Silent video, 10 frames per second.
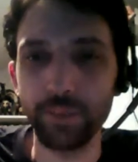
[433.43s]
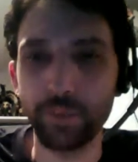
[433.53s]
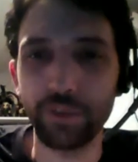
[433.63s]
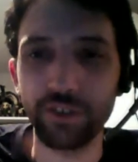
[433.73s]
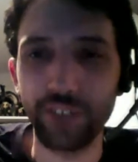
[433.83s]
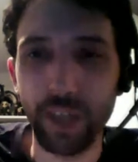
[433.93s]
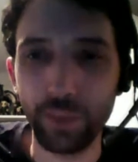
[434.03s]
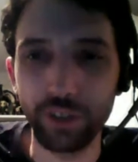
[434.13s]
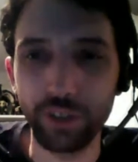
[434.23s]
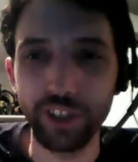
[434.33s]
Snap
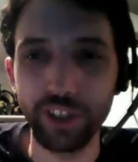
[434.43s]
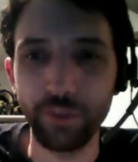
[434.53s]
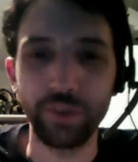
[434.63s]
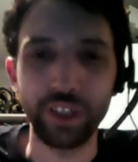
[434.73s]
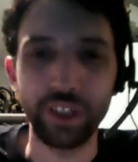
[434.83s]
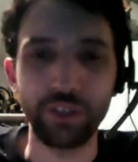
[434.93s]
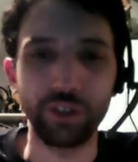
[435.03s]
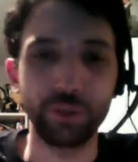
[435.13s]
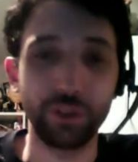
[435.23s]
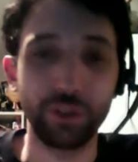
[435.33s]
achievement feature,
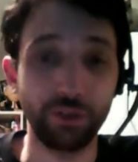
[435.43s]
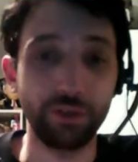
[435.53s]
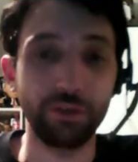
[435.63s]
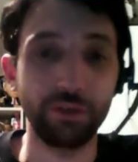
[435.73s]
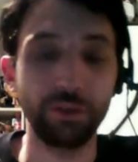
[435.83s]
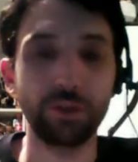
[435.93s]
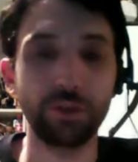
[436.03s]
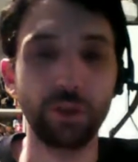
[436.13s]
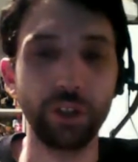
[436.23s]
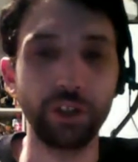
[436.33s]
which looks
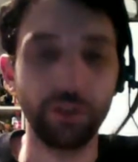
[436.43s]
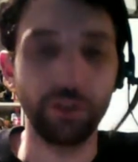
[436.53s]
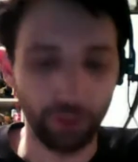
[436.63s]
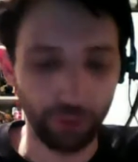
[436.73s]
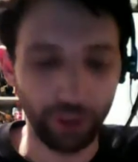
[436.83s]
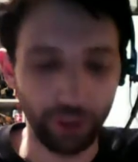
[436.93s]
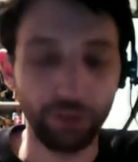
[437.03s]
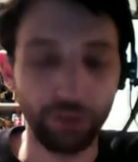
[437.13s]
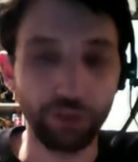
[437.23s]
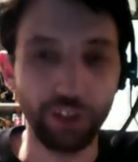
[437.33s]
quite nice for all
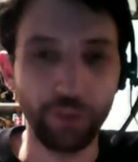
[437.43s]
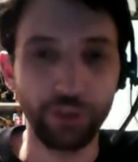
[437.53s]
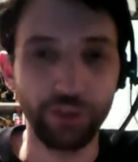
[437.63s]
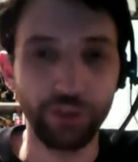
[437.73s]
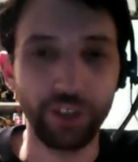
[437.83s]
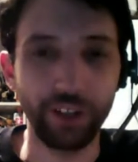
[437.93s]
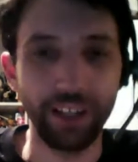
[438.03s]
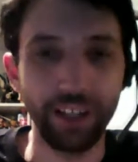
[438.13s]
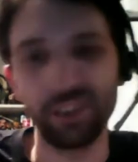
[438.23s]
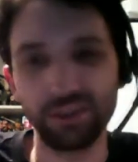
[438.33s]
those achievement hunters out there.
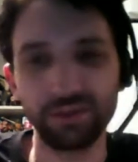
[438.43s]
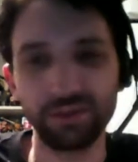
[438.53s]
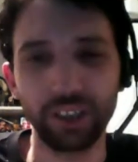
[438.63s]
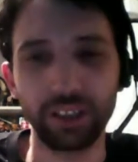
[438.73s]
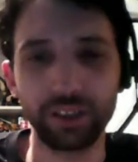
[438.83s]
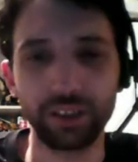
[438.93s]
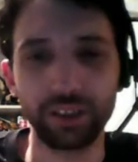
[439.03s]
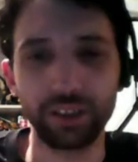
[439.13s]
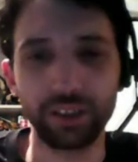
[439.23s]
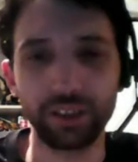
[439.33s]
Like I
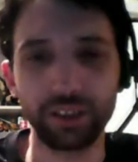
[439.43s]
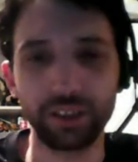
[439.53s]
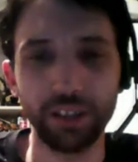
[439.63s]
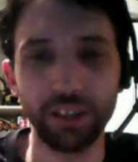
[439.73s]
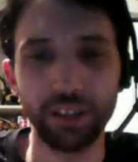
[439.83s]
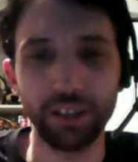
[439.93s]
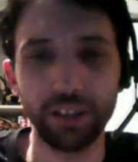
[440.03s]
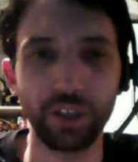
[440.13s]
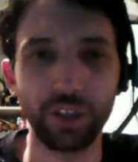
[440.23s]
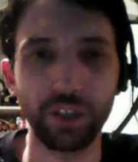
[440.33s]
kind of used to be one,
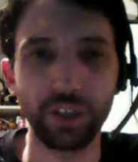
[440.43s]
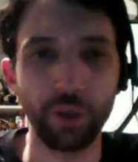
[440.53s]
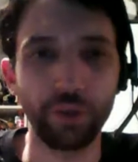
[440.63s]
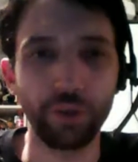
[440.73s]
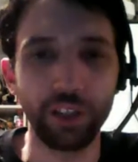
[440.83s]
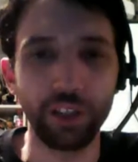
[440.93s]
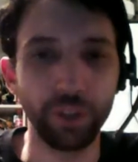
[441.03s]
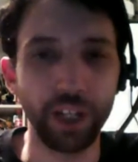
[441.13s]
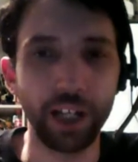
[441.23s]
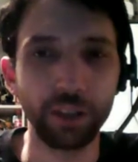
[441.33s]
but I've kind of grown off it a little
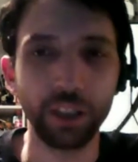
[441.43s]
bit now.